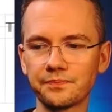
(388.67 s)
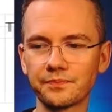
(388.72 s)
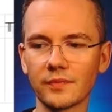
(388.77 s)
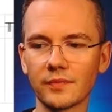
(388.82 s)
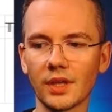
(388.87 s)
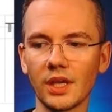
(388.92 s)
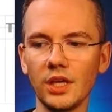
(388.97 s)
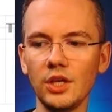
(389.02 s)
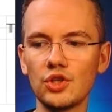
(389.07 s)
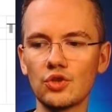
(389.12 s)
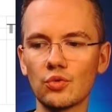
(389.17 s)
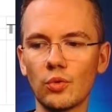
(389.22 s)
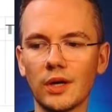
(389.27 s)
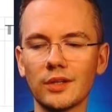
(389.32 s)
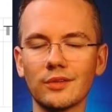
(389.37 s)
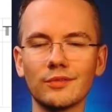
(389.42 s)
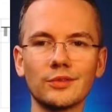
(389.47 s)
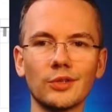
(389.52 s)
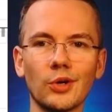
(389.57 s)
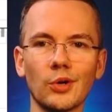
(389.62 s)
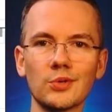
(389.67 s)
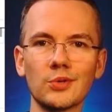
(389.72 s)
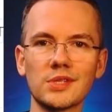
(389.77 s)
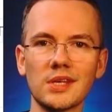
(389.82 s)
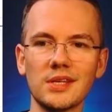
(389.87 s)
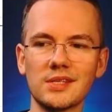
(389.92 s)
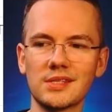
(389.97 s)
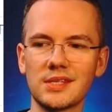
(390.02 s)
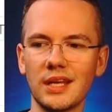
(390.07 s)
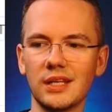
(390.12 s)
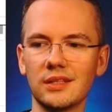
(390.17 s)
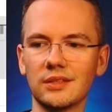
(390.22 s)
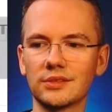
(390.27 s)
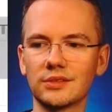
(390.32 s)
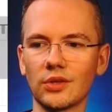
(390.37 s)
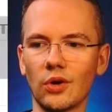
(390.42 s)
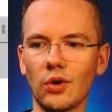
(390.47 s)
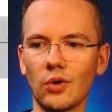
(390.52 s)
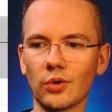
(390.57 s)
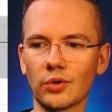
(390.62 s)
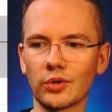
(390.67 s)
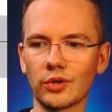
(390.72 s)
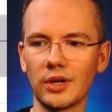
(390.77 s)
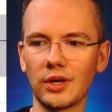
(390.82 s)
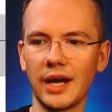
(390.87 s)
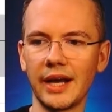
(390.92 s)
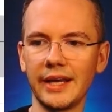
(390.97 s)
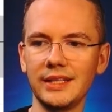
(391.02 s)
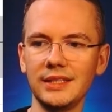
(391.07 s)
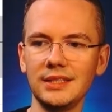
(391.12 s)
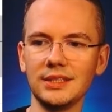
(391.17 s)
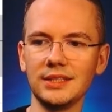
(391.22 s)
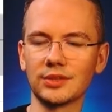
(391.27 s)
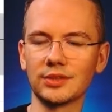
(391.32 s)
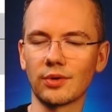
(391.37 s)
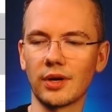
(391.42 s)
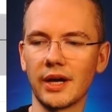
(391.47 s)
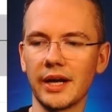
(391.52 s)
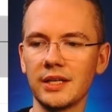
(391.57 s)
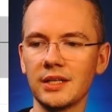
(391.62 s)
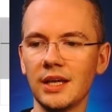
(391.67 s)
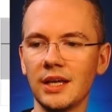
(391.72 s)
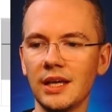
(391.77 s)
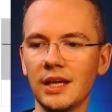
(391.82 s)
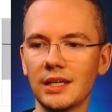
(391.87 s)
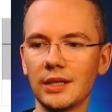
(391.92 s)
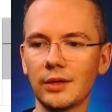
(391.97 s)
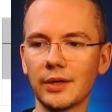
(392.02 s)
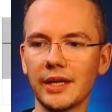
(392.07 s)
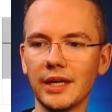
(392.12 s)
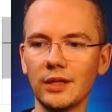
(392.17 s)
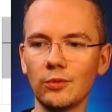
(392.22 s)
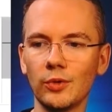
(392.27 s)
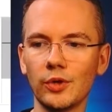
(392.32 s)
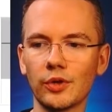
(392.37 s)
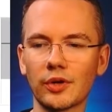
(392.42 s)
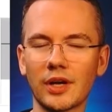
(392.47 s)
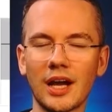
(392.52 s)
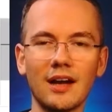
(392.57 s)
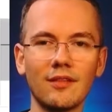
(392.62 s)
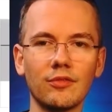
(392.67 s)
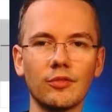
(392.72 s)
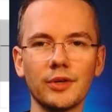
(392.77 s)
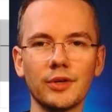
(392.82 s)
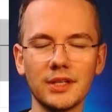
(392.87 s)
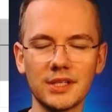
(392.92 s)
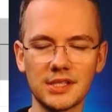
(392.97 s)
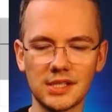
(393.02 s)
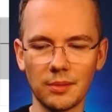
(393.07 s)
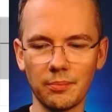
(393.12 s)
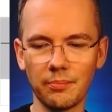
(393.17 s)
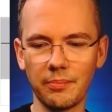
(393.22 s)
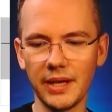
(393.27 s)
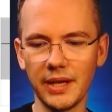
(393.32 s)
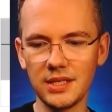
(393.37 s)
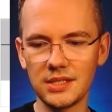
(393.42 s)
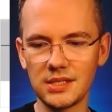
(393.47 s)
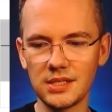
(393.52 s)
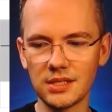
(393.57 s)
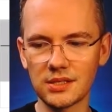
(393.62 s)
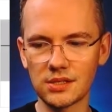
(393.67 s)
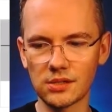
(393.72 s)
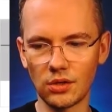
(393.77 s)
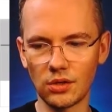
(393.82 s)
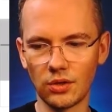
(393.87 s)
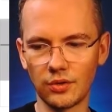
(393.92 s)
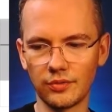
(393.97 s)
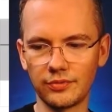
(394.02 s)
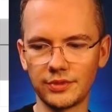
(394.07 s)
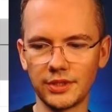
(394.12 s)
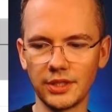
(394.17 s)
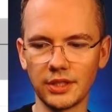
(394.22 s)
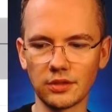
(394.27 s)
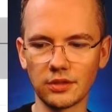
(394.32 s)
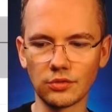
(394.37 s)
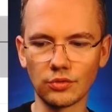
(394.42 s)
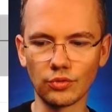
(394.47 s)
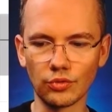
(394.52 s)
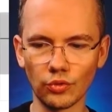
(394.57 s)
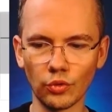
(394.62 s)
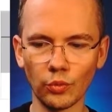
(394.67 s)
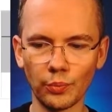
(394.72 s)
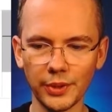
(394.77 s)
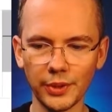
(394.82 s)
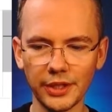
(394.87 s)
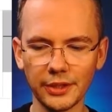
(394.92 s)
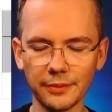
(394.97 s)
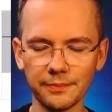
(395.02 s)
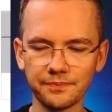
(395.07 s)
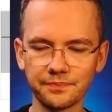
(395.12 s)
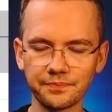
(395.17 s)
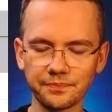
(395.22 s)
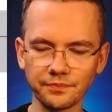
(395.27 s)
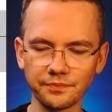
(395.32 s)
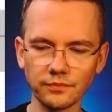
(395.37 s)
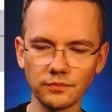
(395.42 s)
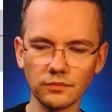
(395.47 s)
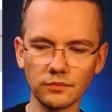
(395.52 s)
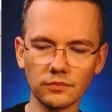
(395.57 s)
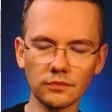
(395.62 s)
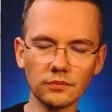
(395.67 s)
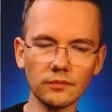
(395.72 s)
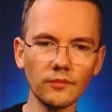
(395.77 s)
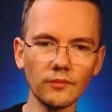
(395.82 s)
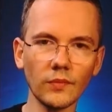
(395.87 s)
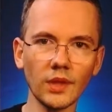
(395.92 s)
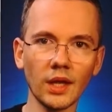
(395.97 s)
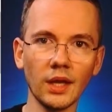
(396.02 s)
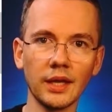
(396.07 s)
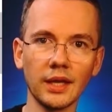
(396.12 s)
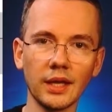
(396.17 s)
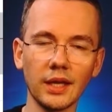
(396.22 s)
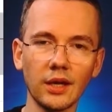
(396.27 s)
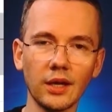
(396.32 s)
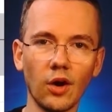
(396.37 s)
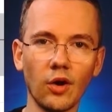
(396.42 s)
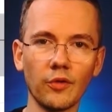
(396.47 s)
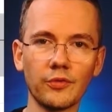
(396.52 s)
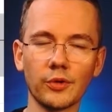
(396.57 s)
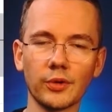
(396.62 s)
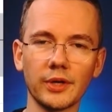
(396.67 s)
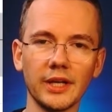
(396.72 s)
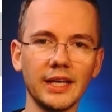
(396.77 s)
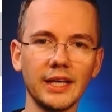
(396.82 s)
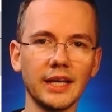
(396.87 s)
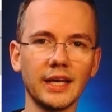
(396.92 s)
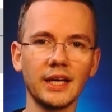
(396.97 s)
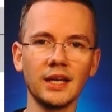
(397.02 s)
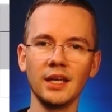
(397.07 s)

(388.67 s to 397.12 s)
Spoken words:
each one of those sales order IDs, right? Now, again, we're covering some basics of the grouping of your data.